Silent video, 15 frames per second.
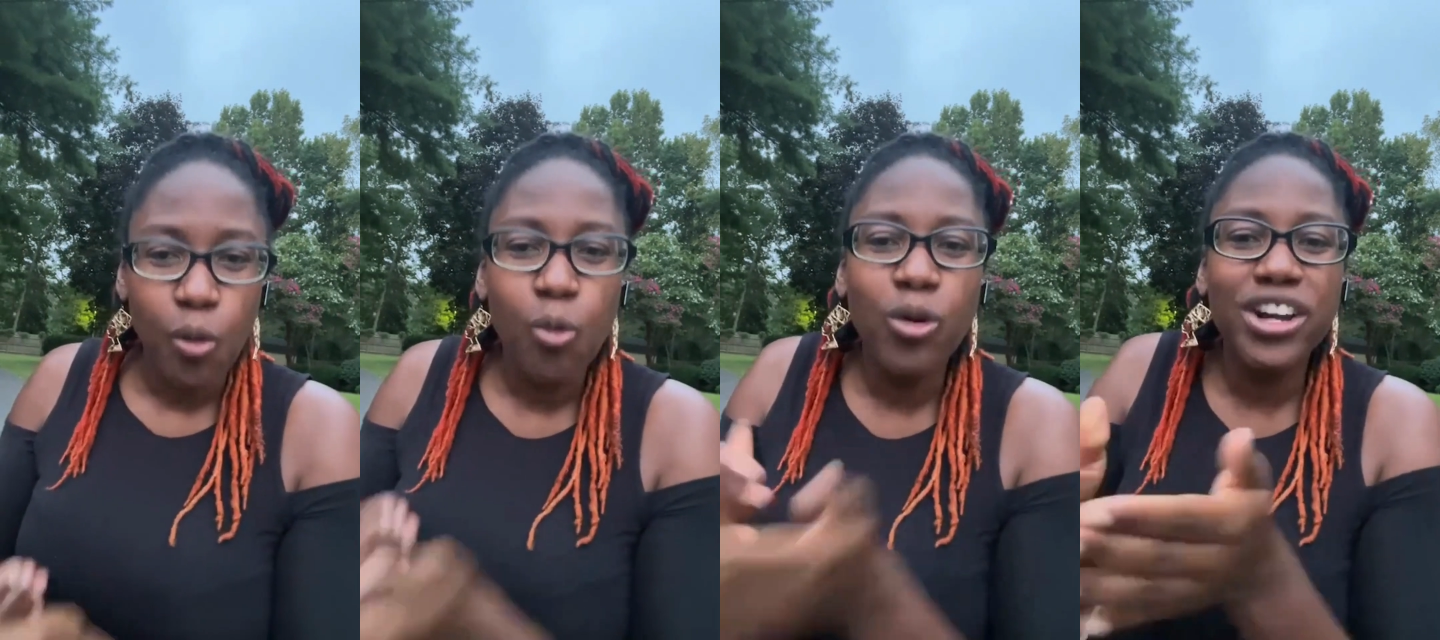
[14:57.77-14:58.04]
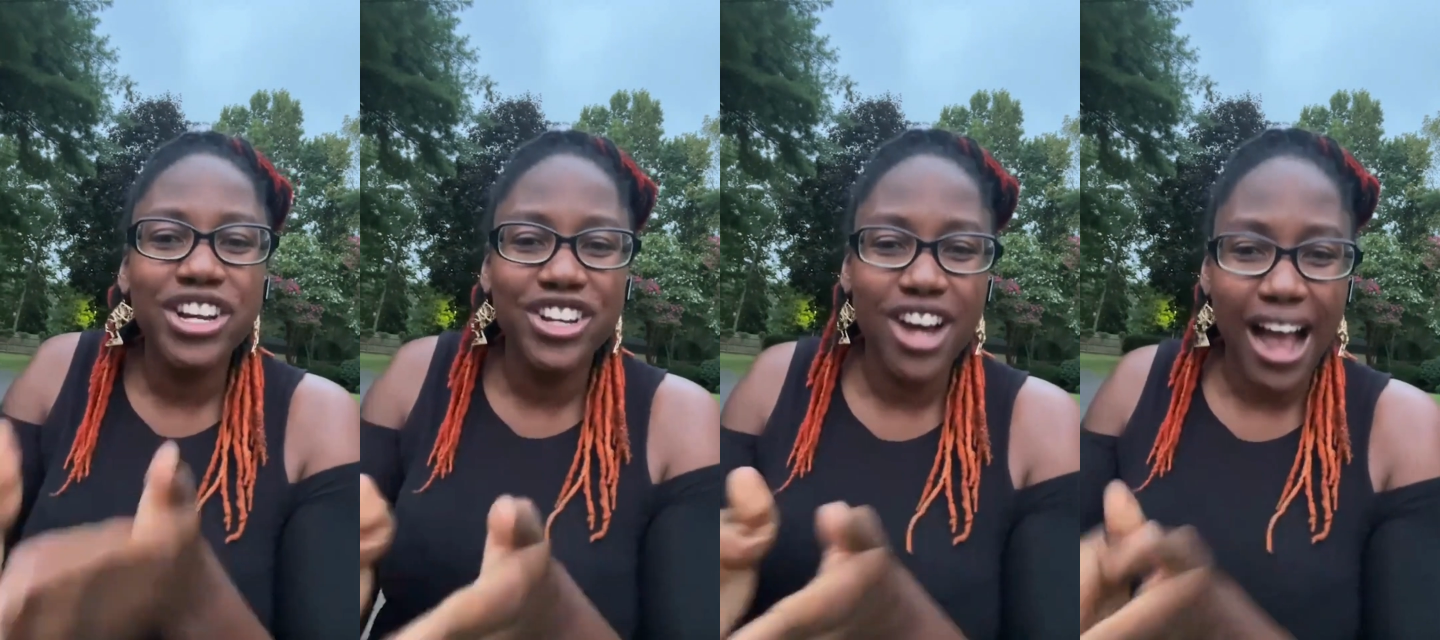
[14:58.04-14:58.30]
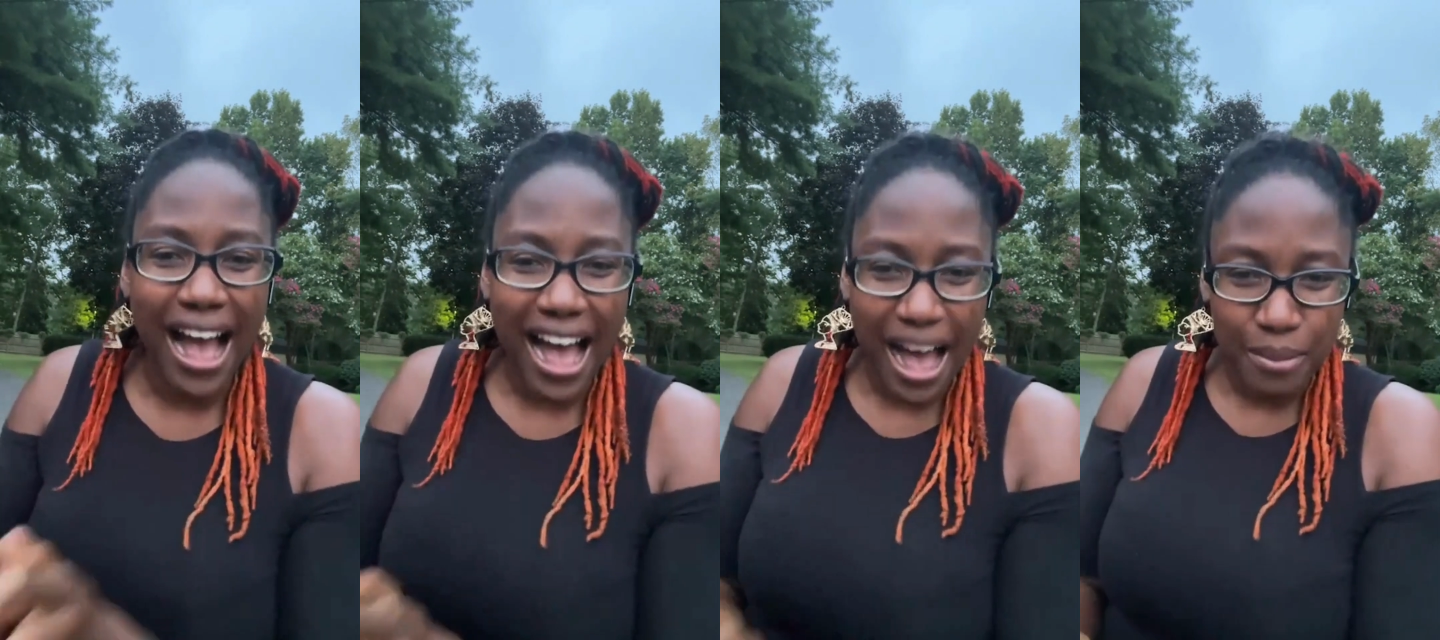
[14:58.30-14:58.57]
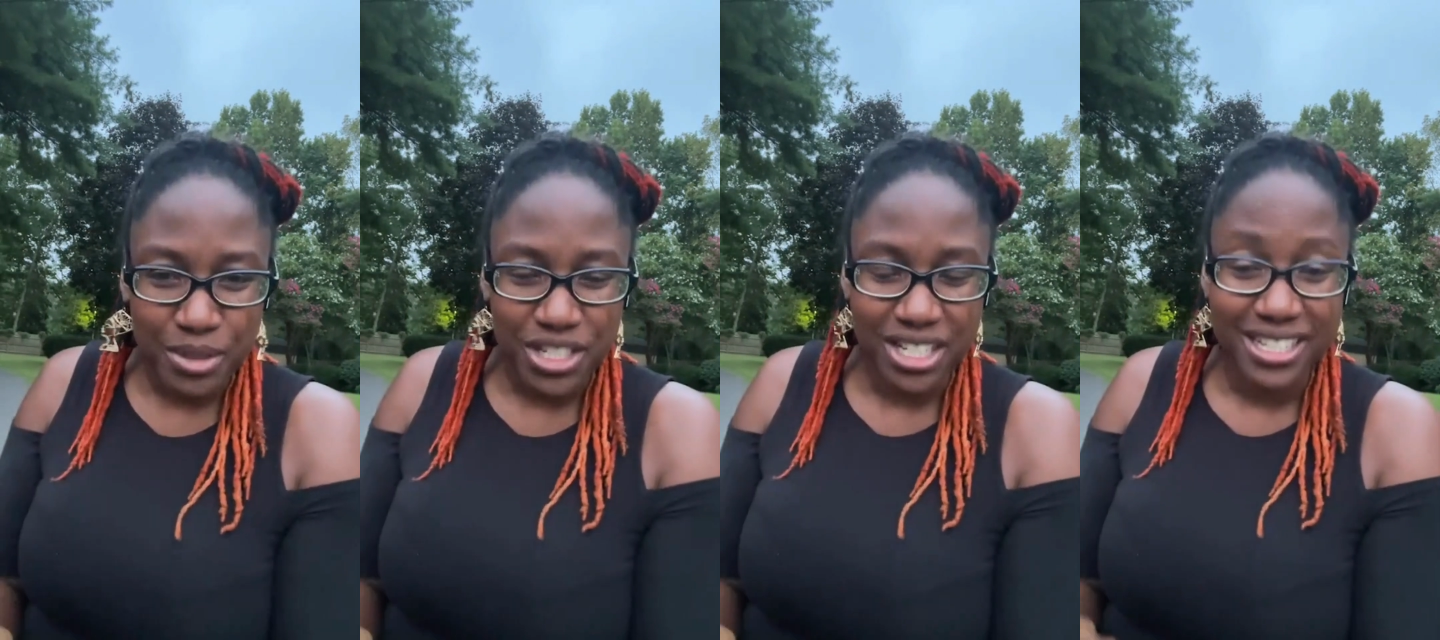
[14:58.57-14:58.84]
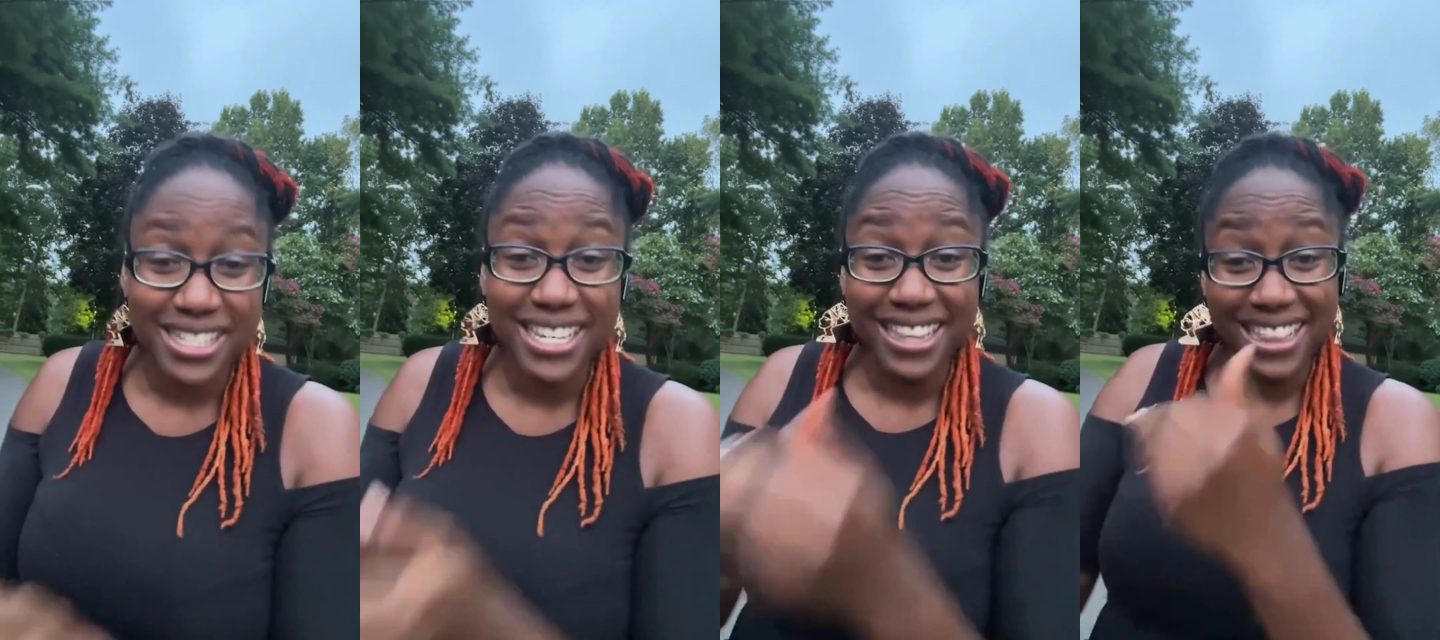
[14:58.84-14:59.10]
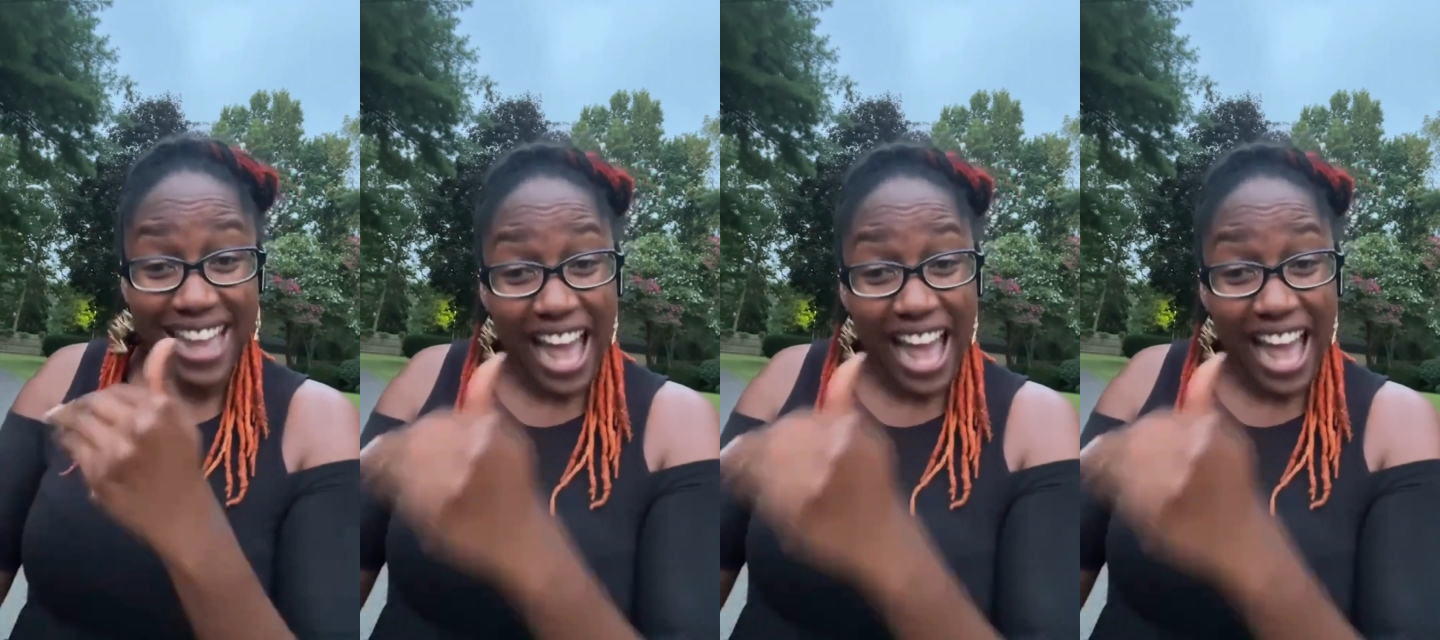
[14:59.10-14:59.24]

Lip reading: What are your options? See,